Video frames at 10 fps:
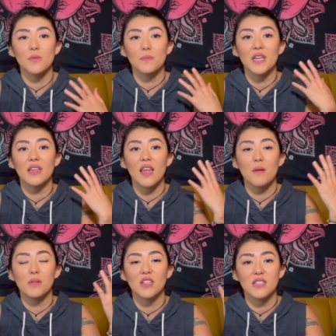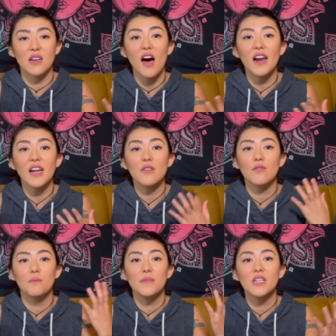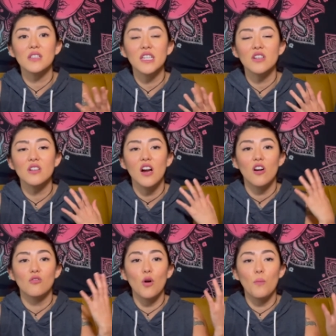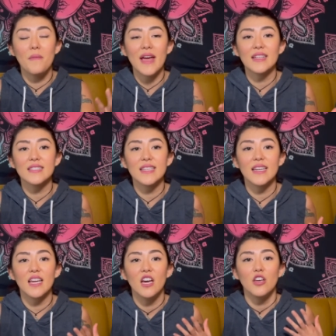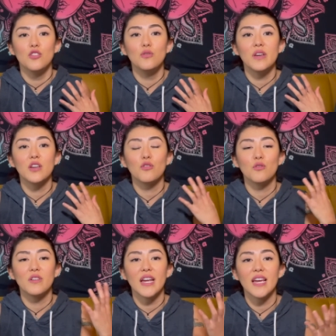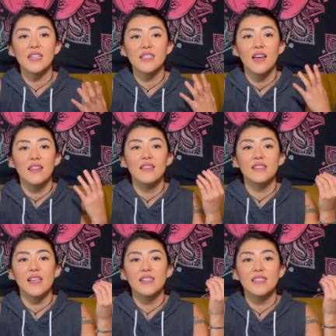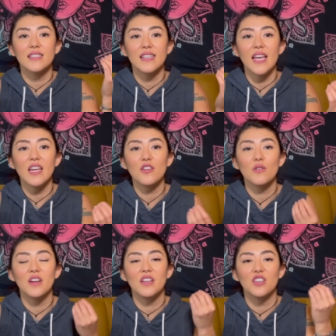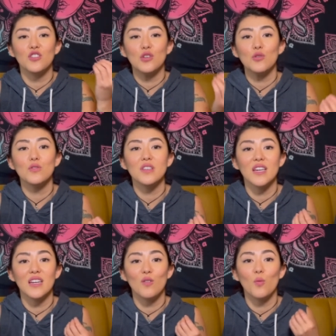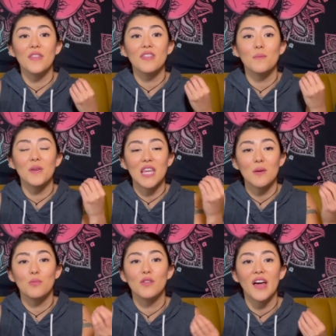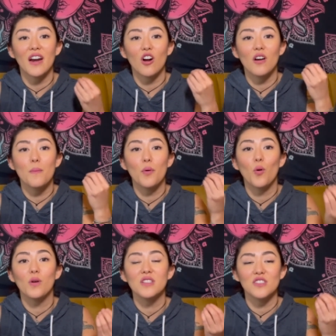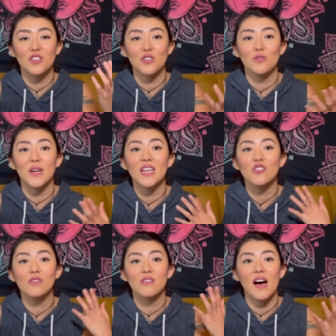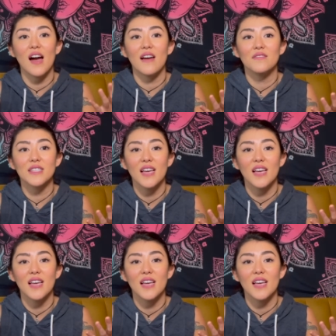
being they platonic, familial, romantic, you can create this sacred union with the people that are important to you in your lives.